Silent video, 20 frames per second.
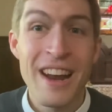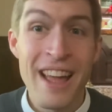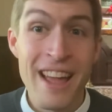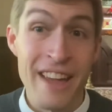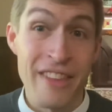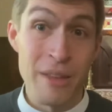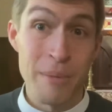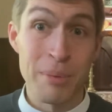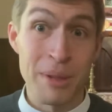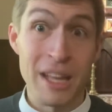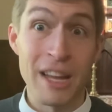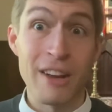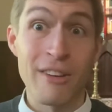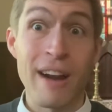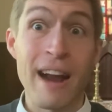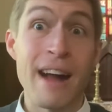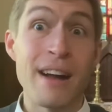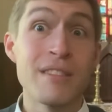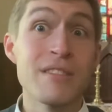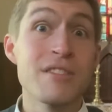and the
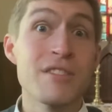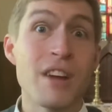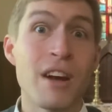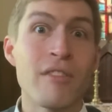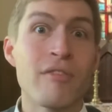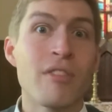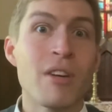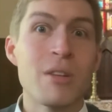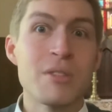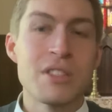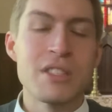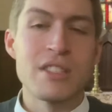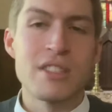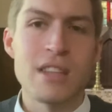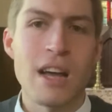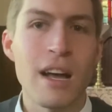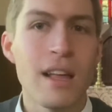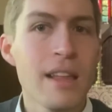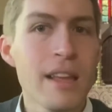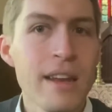playgrounds are frozen
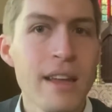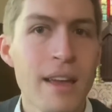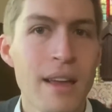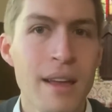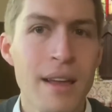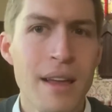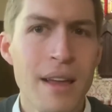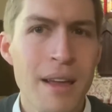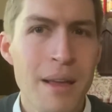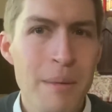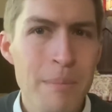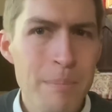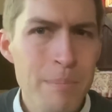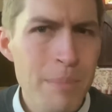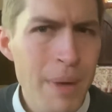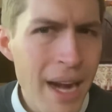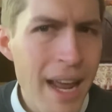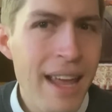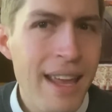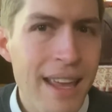solid,
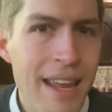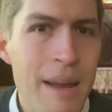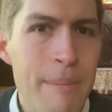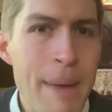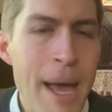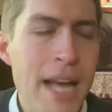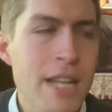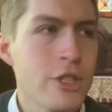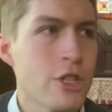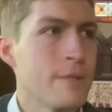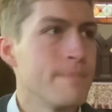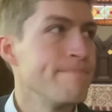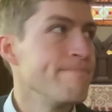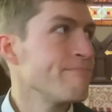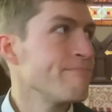but I can imagine.